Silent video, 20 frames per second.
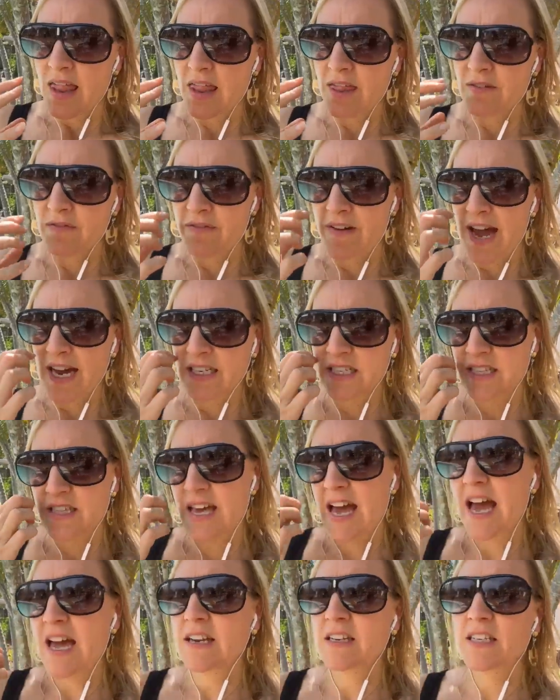the fact
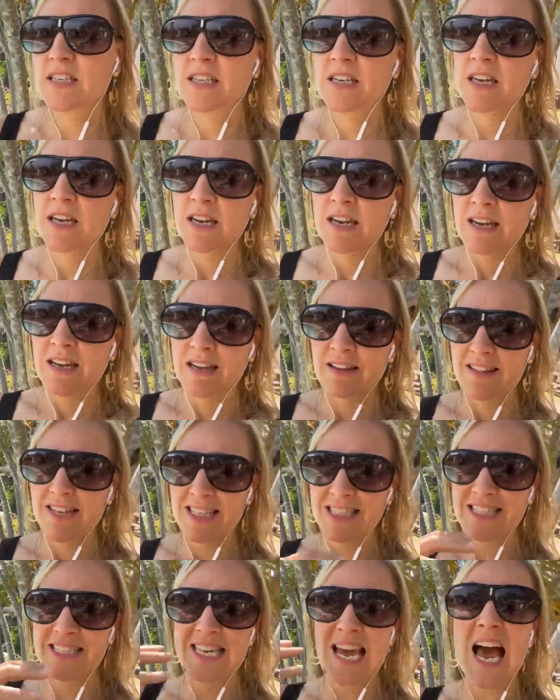that
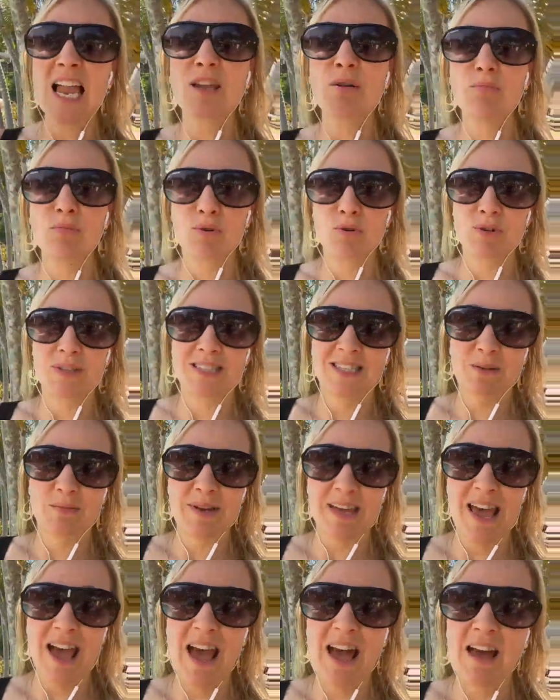these telomeres that
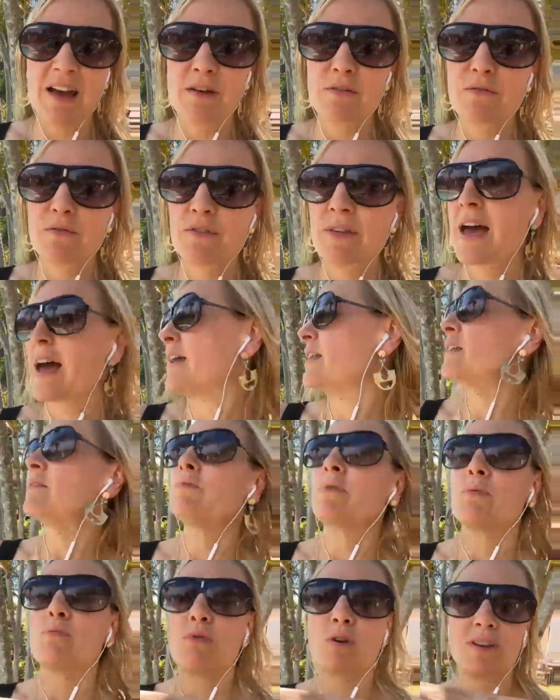we have, that
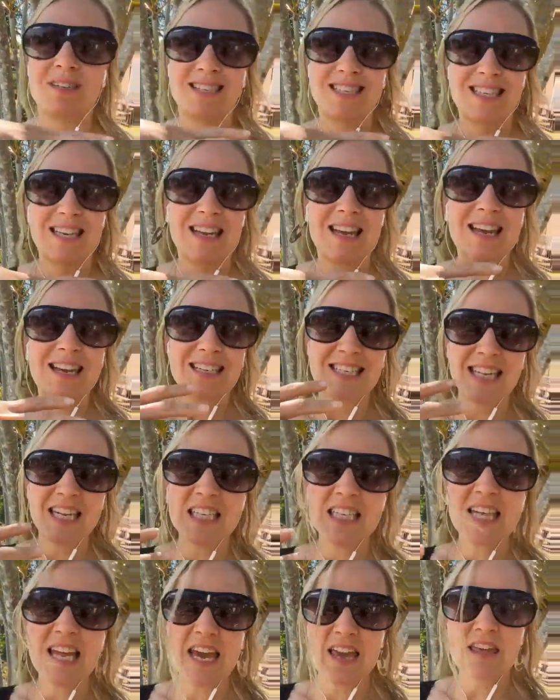we want to
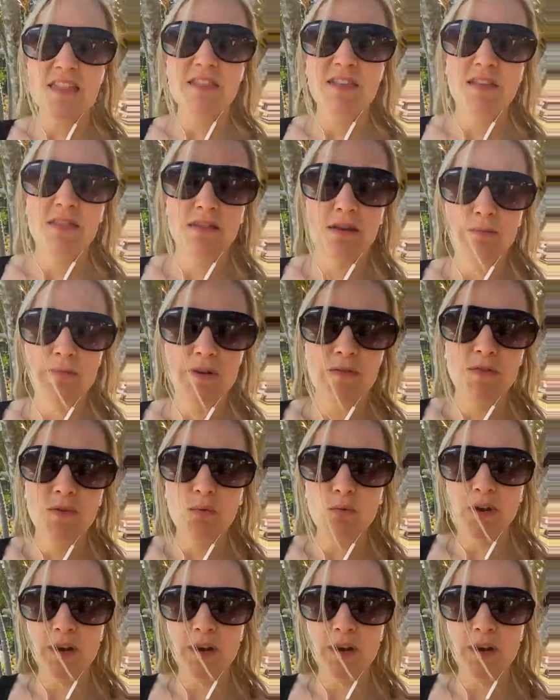lengthen them if you